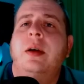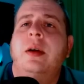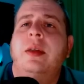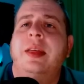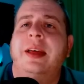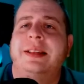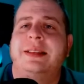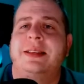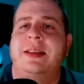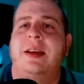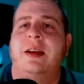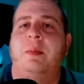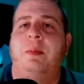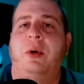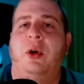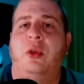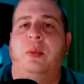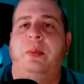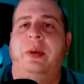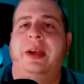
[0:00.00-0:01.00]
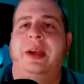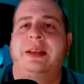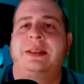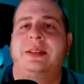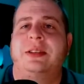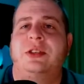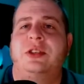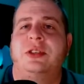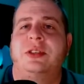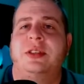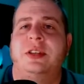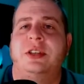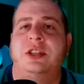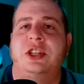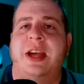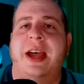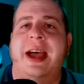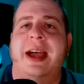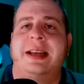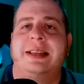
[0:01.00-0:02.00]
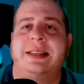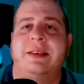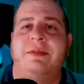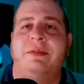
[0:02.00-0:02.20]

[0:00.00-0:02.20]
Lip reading: That's not a bold pick. That's just the Jags.